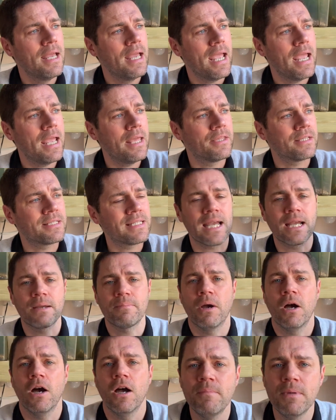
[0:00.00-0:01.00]
In the tank
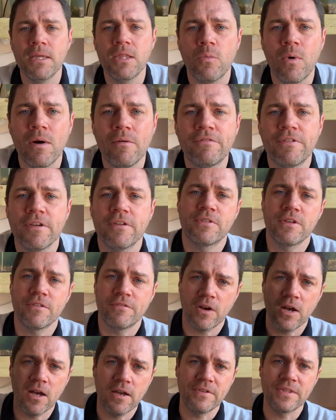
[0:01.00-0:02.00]
behind me, the
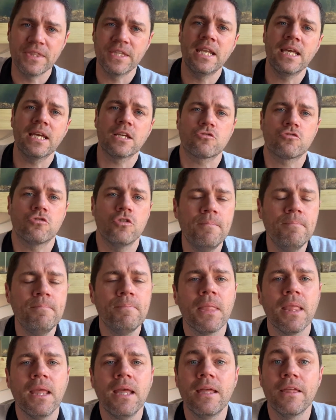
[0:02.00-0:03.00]
155 in the next room,
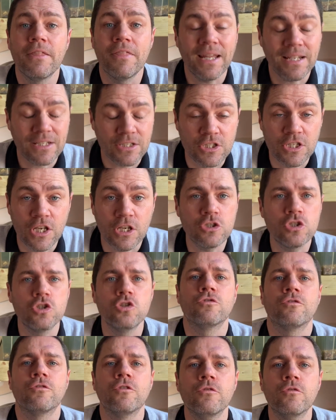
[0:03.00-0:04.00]
that does
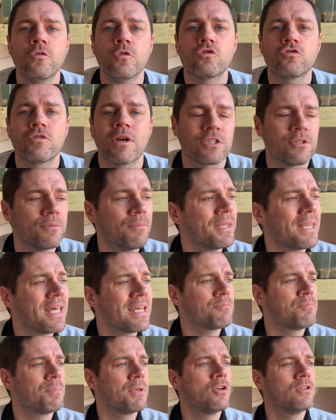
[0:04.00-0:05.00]
use fluval stratum, but
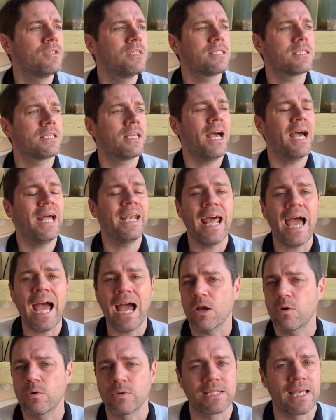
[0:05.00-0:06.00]
that's because it's an
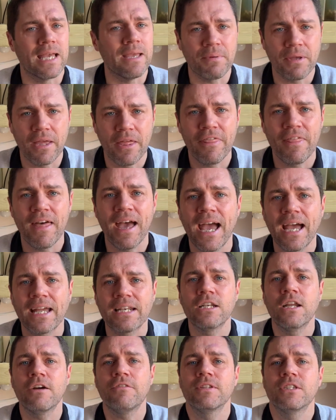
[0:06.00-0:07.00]
aquascape. That had
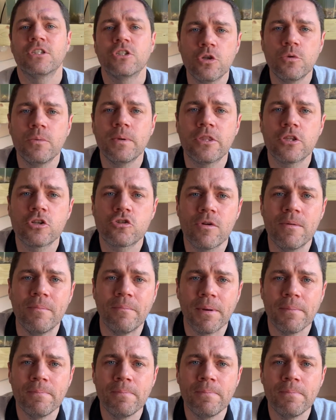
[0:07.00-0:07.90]
nothing to do with the shrimp.